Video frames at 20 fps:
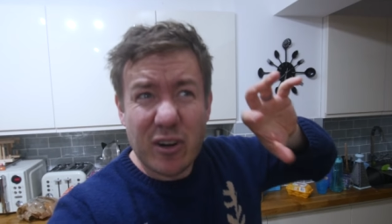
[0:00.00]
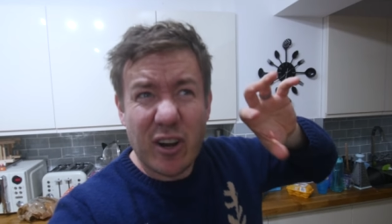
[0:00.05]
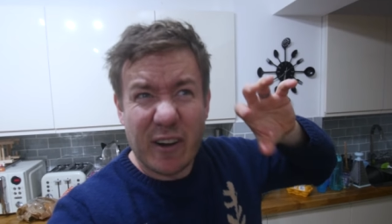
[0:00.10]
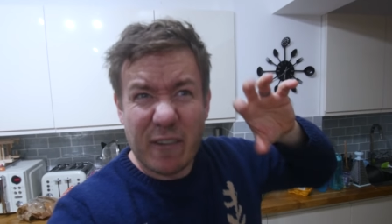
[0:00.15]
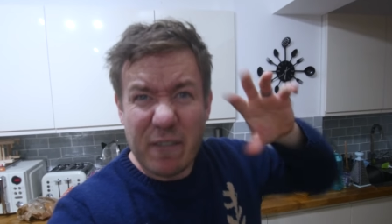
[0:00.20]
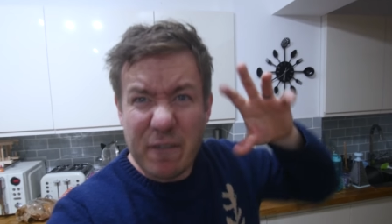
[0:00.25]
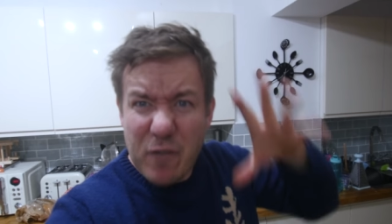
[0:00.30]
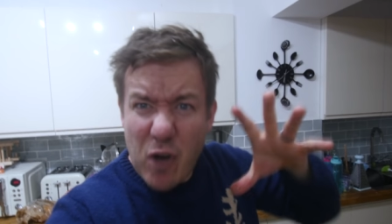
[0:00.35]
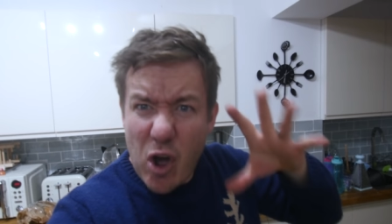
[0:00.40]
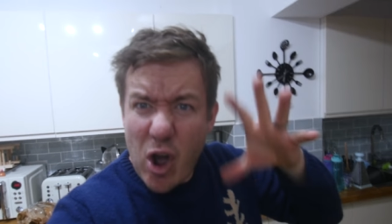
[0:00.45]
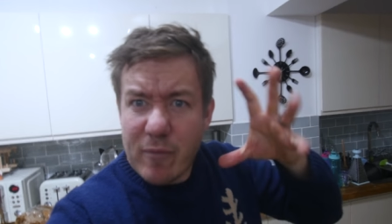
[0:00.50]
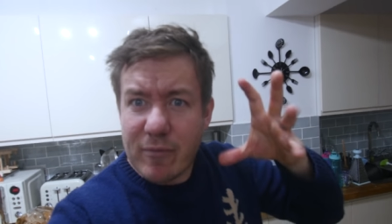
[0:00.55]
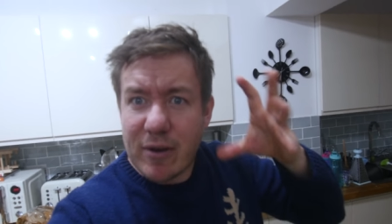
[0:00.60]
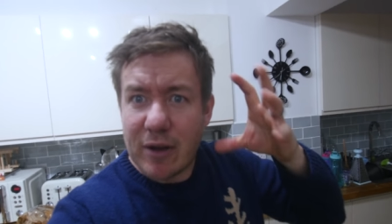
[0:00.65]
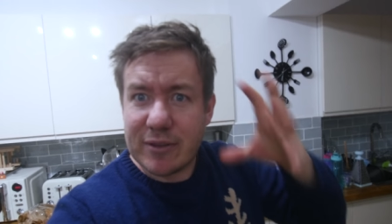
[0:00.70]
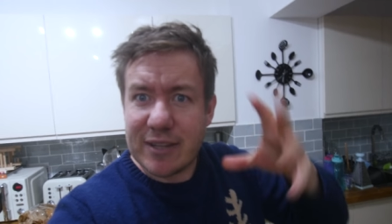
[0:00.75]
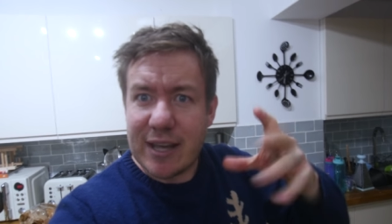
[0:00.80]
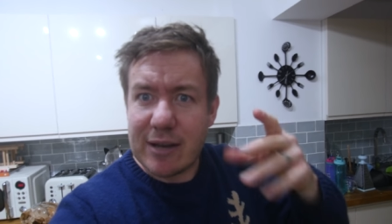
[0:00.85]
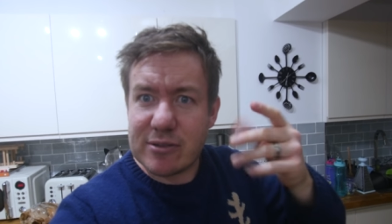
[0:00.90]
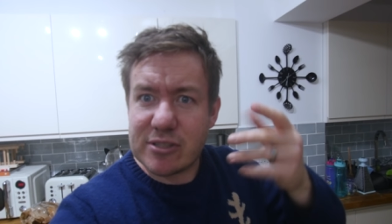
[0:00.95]
like firm
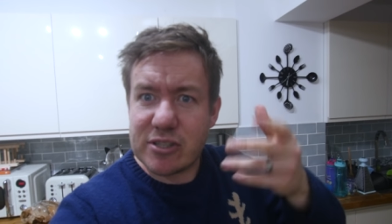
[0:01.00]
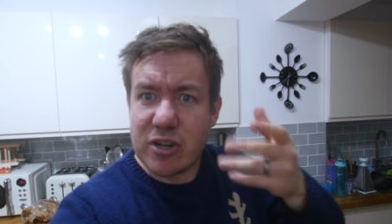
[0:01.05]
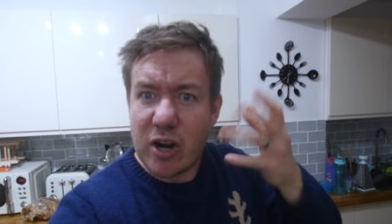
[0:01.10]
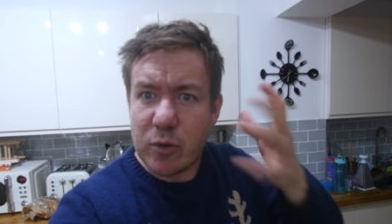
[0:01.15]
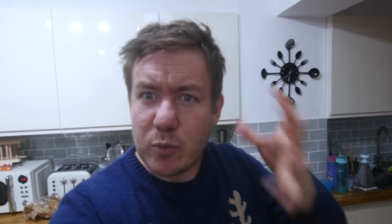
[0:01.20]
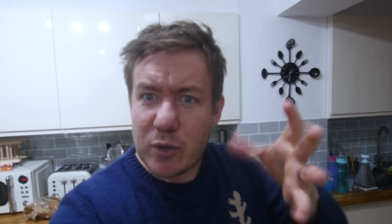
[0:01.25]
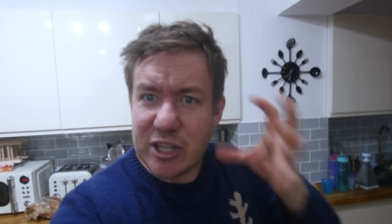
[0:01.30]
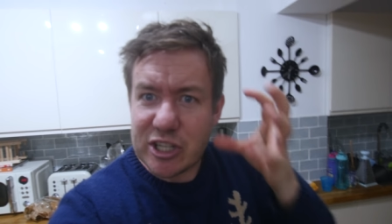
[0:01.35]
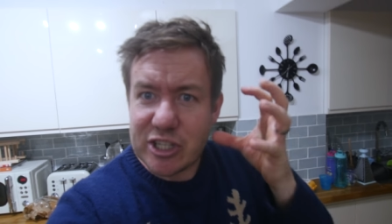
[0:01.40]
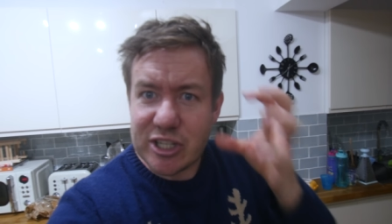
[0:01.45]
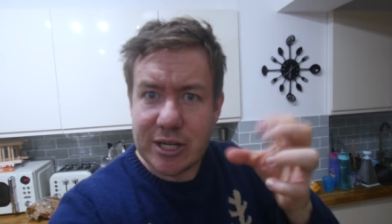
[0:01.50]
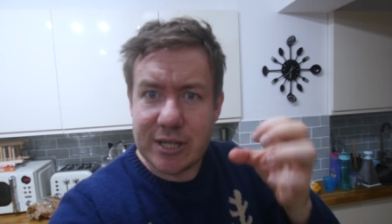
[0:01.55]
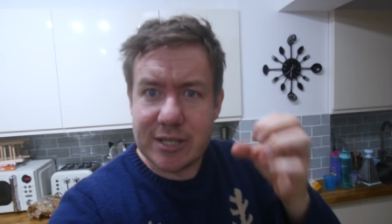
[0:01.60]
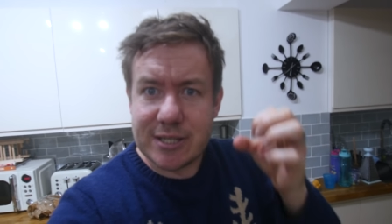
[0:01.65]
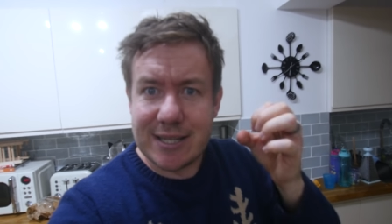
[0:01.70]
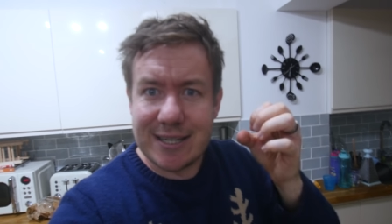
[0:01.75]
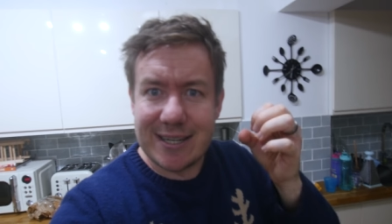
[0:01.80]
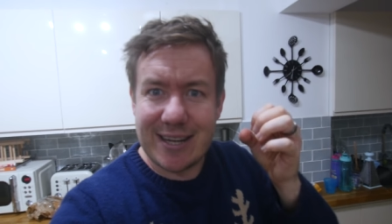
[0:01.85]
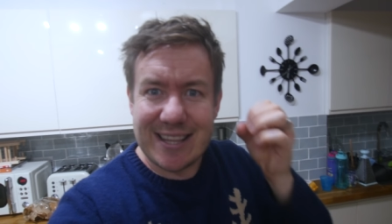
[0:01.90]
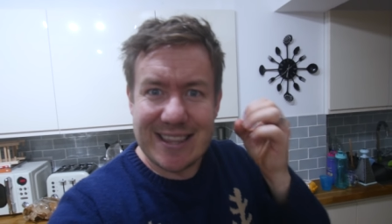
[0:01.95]
around the outside where the
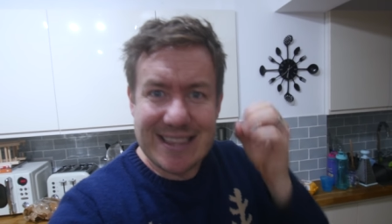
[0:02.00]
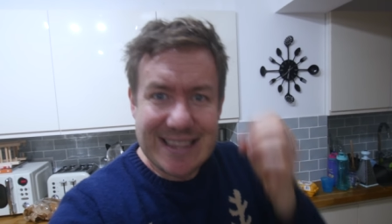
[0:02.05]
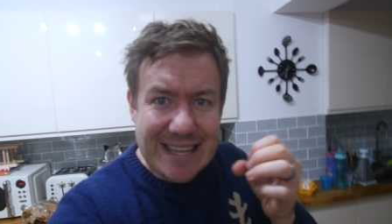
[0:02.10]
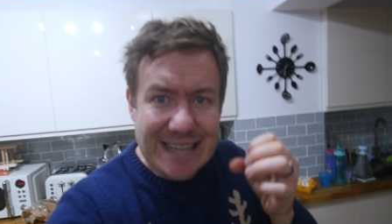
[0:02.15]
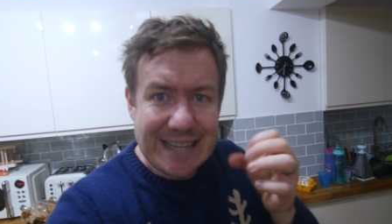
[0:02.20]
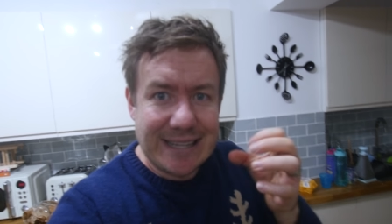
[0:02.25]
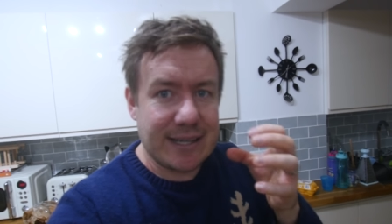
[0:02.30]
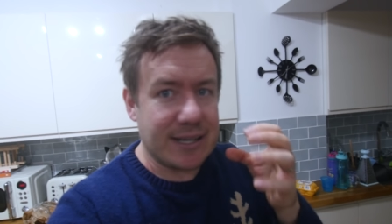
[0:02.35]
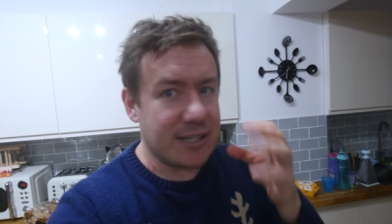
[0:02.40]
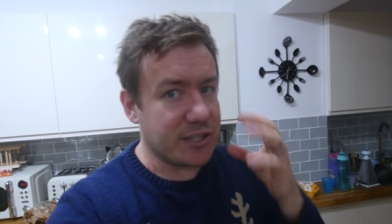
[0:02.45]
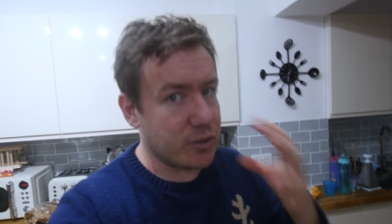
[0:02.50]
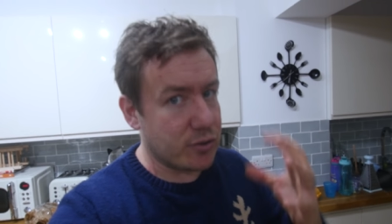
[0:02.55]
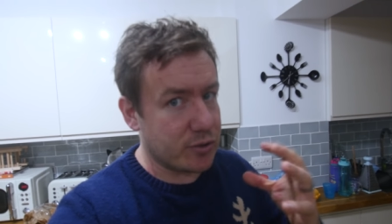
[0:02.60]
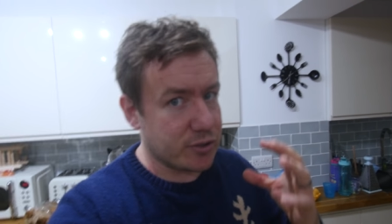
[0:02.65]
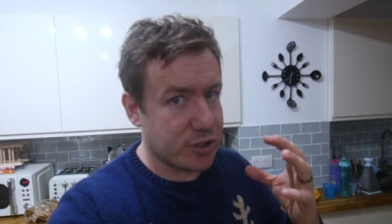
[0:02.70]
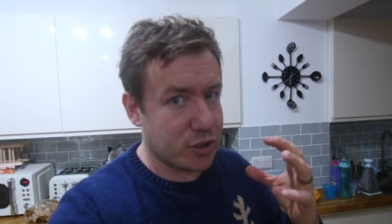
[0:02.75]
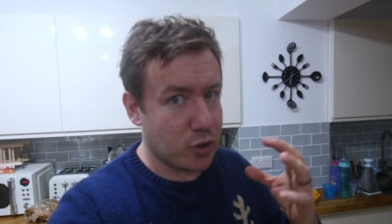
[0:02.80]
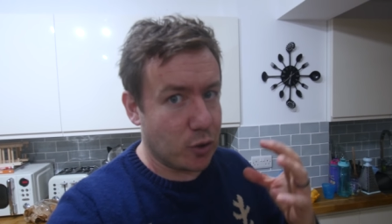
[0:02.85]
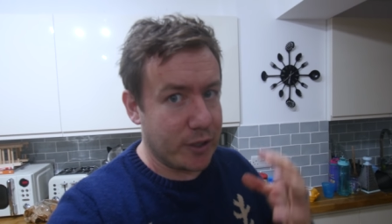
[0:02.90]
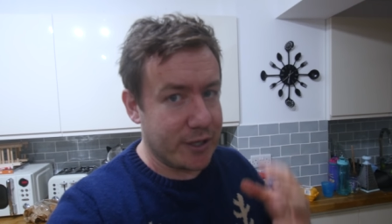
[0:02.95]
gelatin, I think, has gone
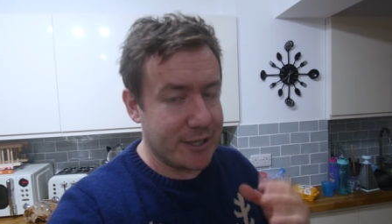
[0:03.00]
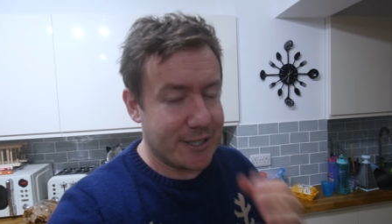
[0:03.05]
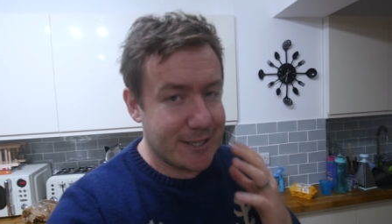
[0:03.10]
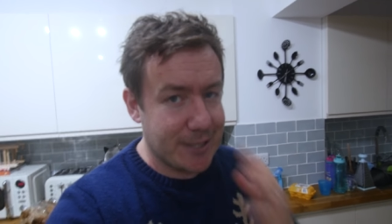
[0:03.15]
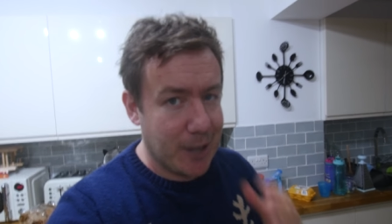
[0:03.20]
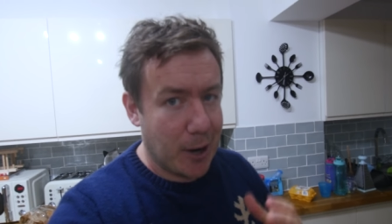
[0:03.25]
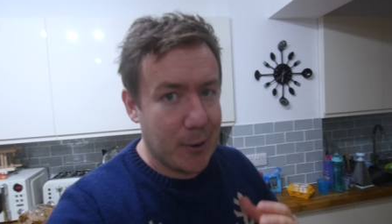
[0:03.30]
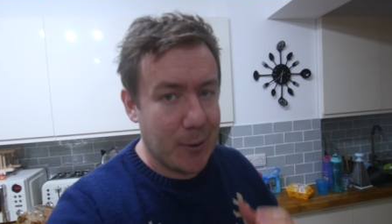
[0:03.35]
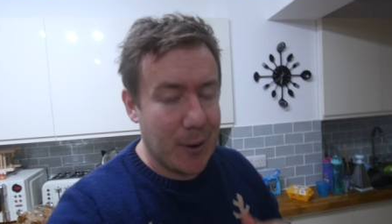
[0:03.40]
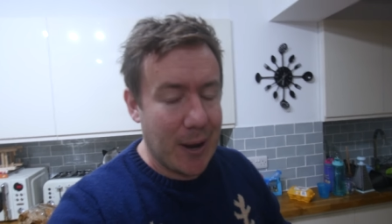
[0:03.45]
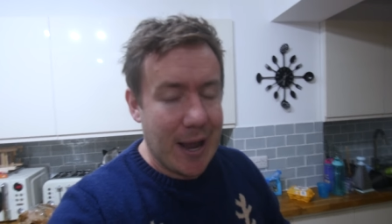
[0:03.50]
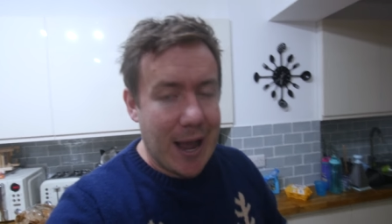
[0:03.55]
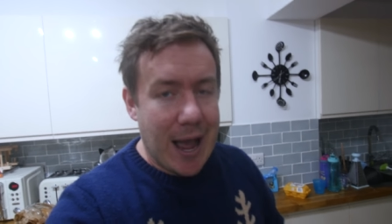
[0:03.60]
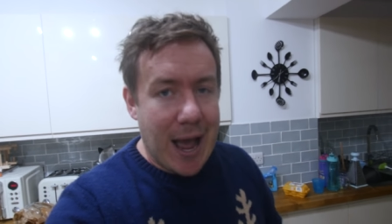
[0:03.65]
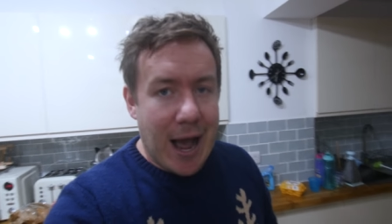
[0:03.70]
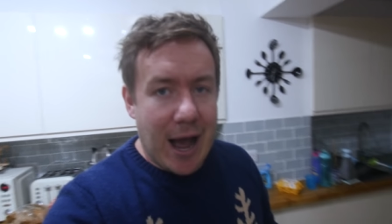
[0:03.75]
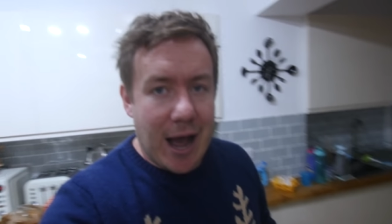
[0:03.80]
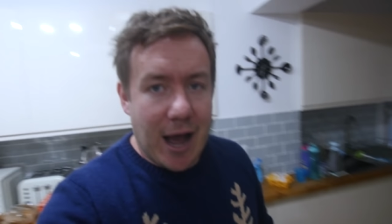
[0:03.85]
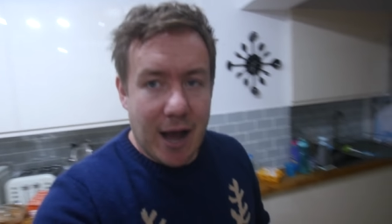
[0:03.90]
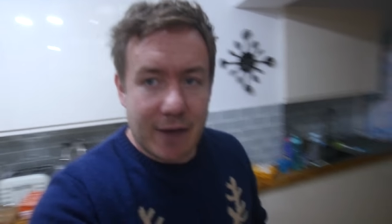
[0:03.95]
solid. So uh,
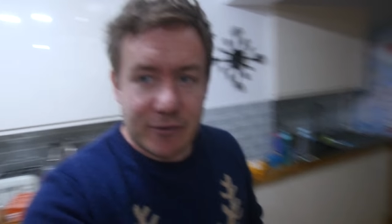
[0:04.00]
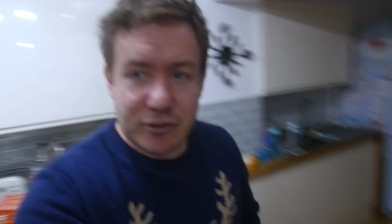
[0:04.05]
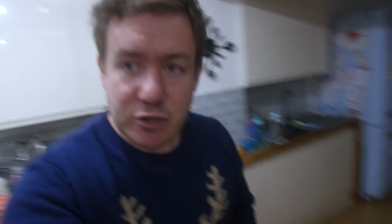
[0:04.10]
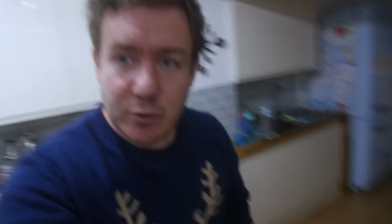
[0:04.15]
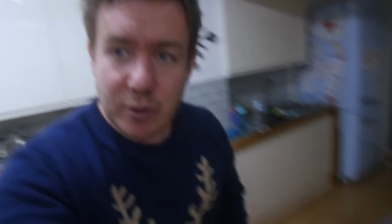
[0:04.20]
I've just